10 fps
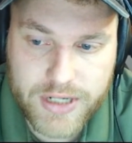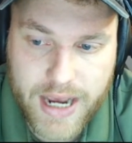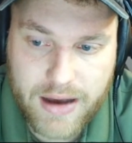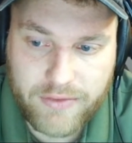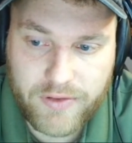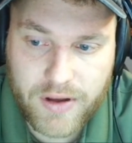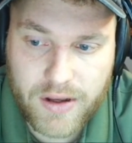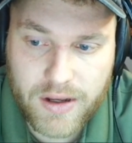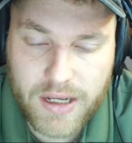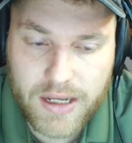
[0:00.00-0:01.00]
half,
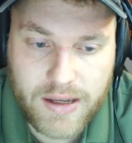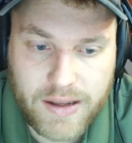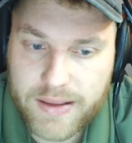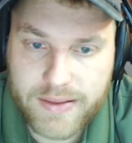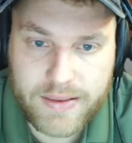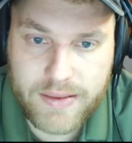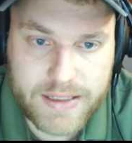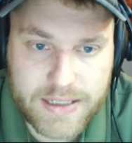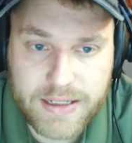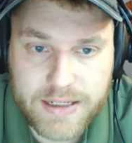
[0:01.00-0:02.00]

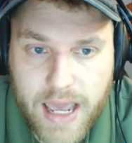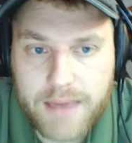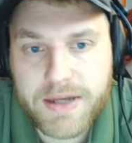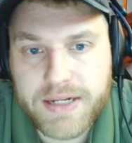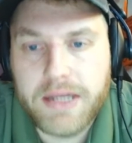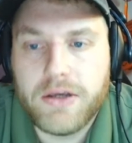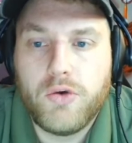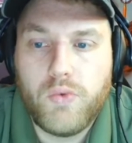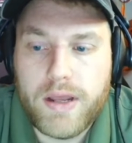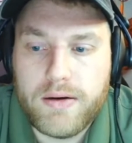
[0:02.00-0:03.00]
this is a game that Dayton could
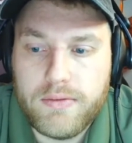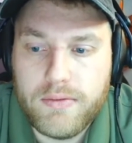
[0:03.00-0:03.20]
win.